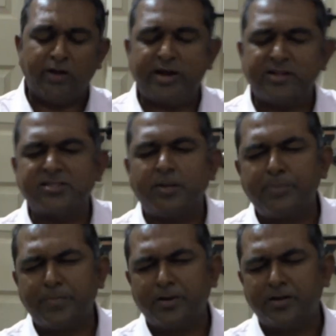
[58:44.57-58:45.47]
In fact, some
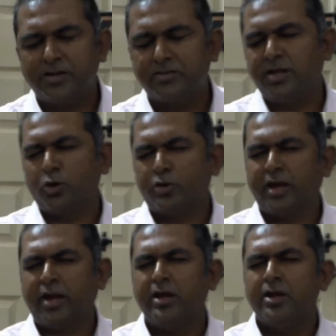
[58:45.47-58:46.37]
people think,
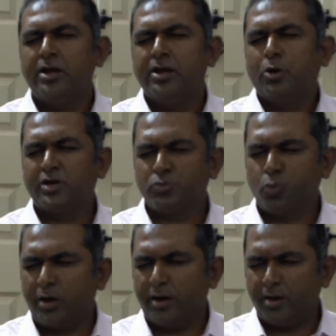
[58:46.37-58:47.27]
okay,
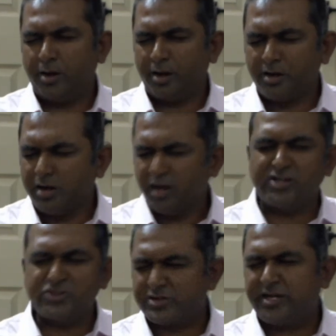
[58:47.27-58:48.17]
a girl
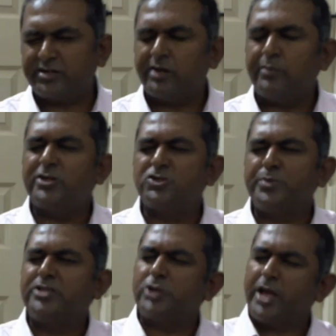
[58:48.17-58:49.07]
has rejected me, which
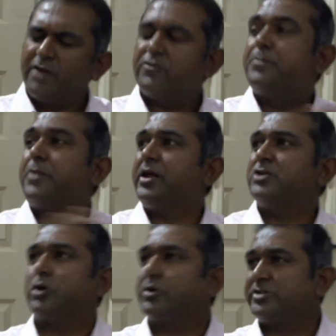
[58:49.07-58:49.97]
means everybody
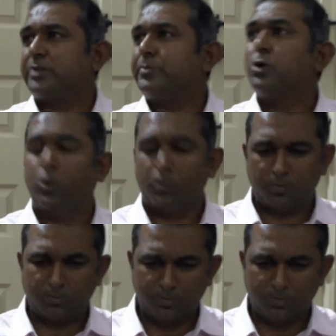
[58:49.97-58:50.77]
is going to reject me. No,